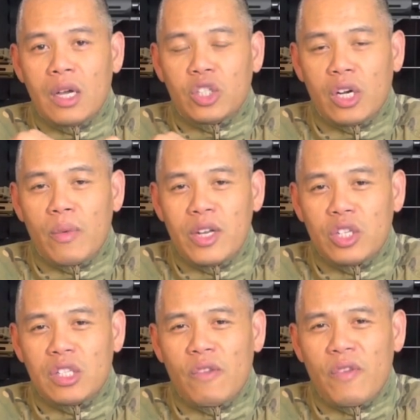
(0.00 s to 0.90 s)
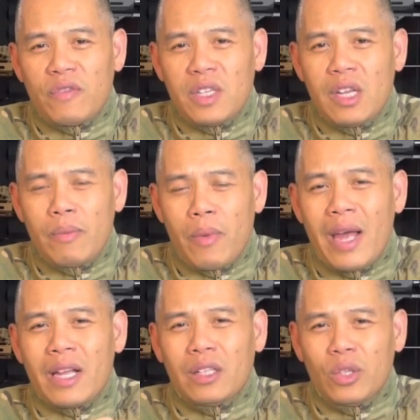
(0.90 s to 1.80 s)
generation T15
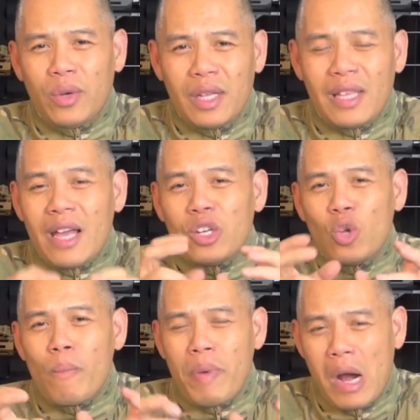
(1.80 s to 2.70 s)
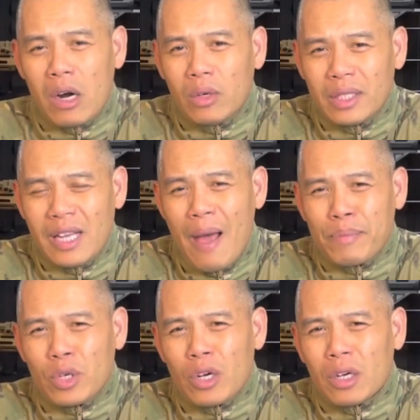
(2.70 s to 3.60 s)
by including that new barrel
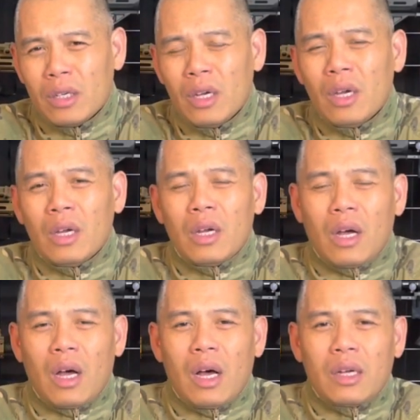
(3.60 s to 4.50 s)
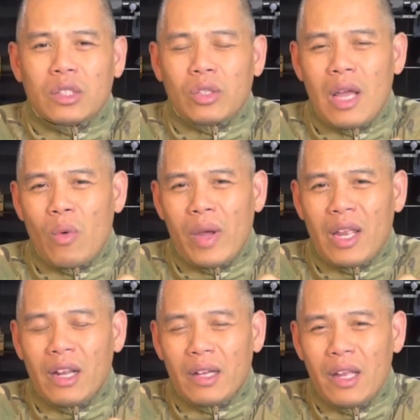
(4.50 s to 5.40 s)
adapter, so that way
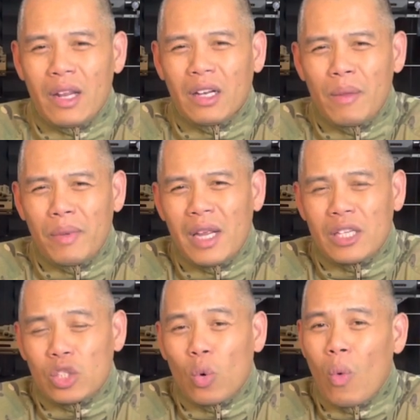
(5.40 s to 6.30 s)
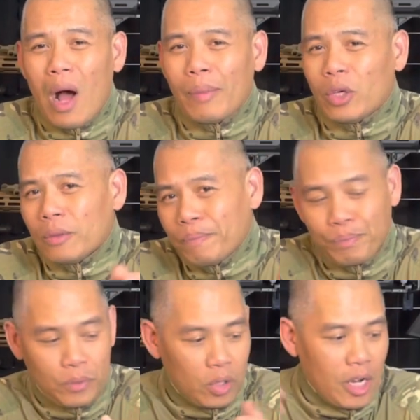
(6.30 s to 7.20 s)
it eliminates the wobble.
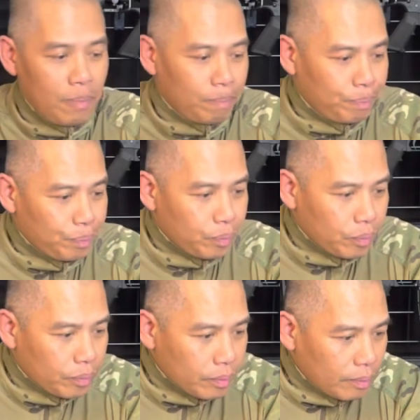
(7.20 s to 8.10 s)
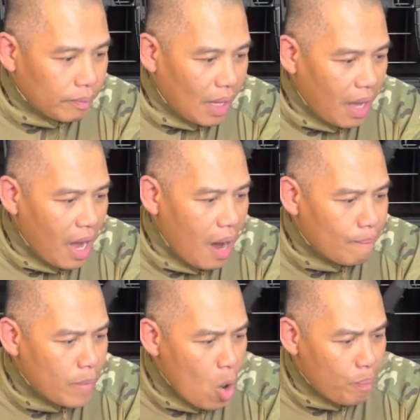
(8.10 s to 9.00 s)
Okay.
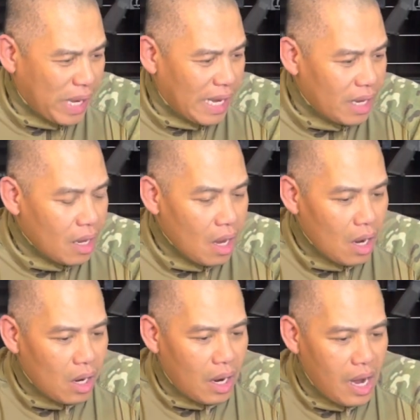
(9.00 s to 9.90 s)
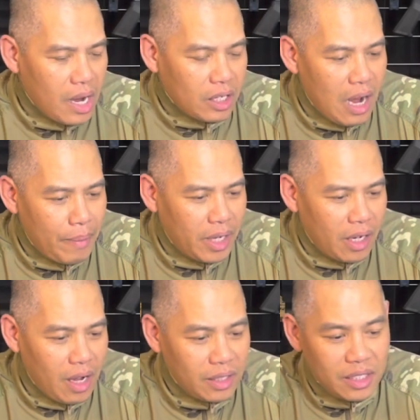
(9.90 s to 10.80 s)
Mopi
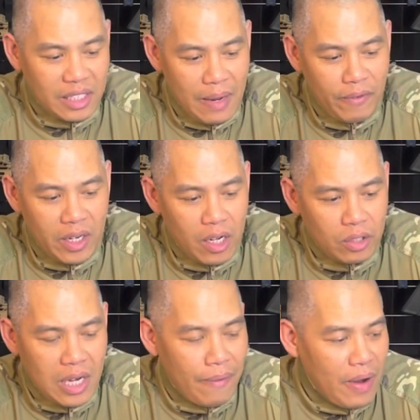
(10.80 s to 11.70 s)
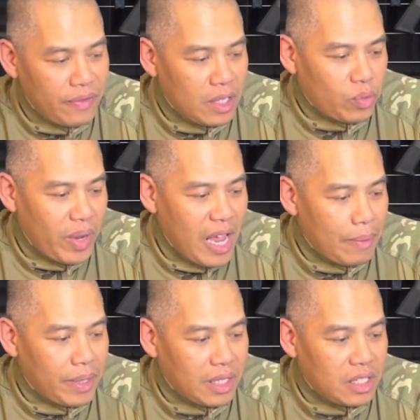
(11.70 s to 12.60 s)
commented on the same video, top 5 things we hate
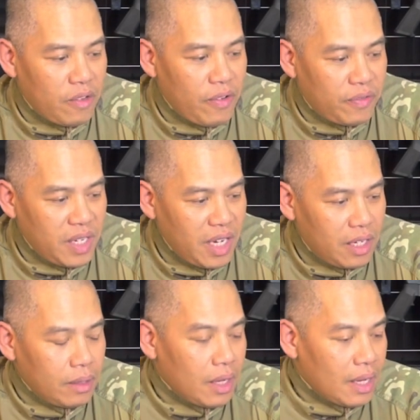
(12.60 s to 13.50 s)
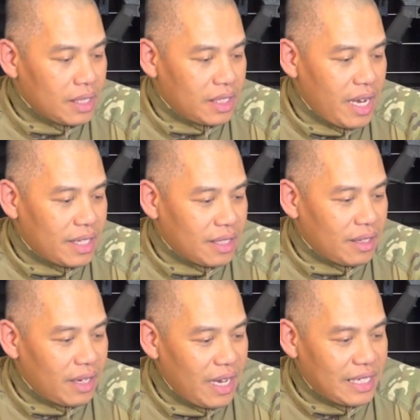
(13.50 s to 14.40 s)
about the T15, states,
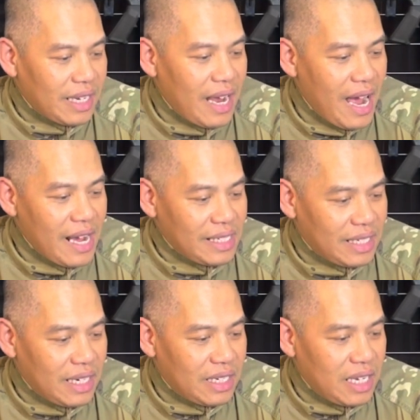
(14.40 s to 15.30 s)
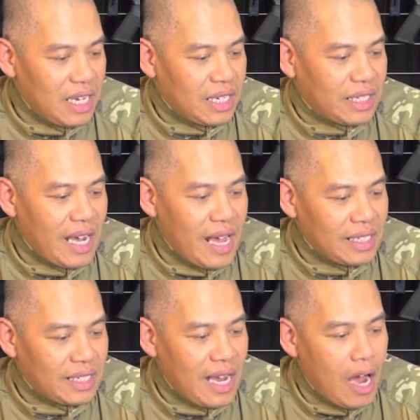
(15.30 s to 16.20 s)
it's an ICD
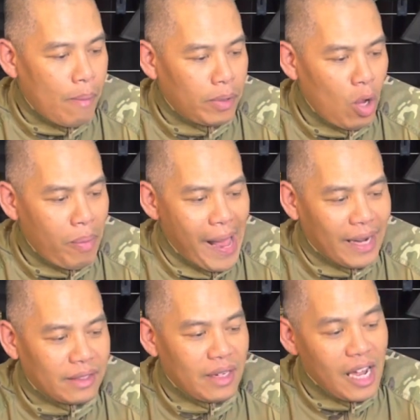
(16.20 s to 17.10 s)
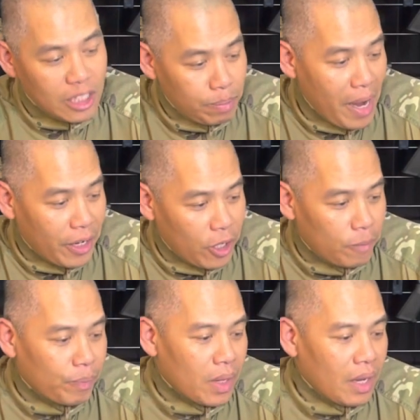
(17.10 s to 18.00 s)
cat-style blowback, not spider.
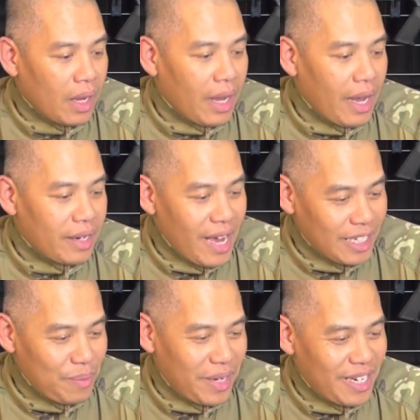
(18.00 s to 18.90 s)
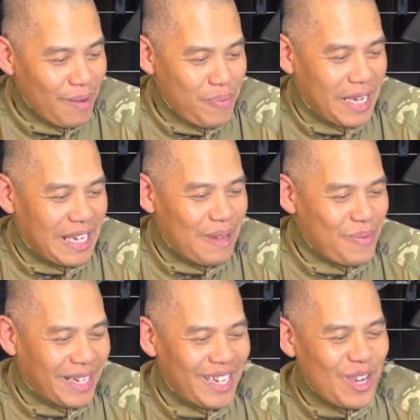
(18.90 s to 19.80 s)
And not to be nitpicky,
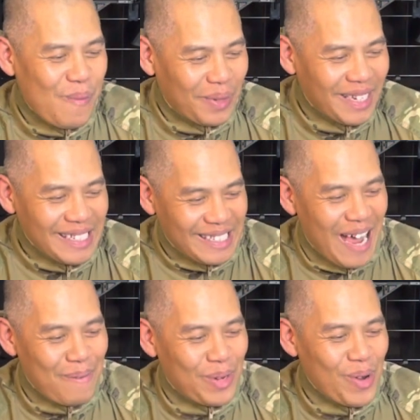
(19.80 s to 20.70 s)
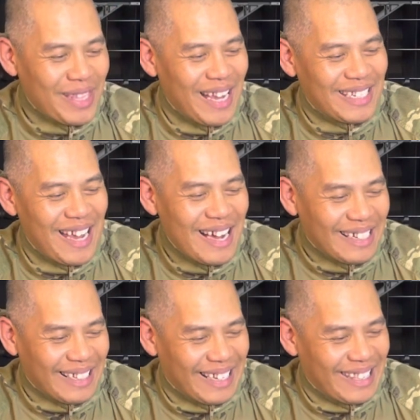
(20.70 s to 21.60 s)
but can you please stop doing that tongue
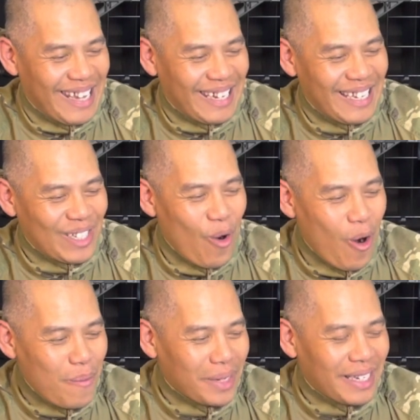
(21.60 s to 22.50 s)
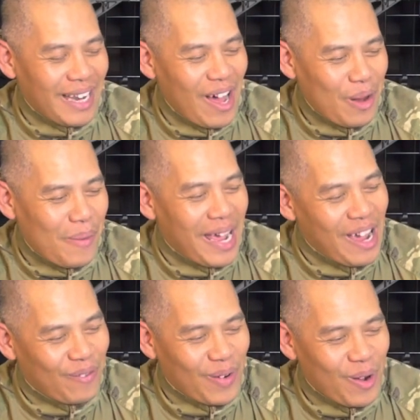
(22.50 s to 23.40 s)
click thing? It's horribly loud in my
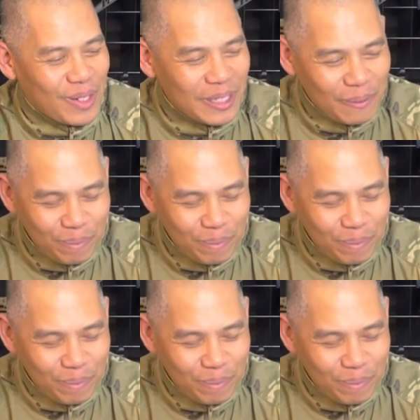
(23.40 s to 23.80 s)
headphones.